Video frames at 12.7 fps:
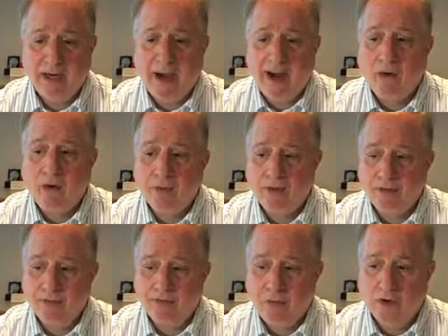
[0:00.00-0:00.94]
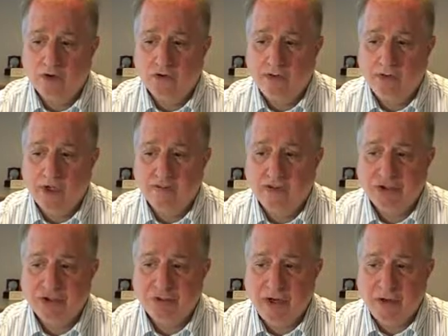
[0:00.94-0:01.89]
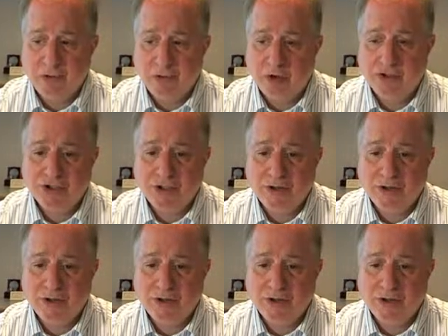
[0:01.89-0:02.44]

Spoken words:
algorithm for treatment of intracranial pressure.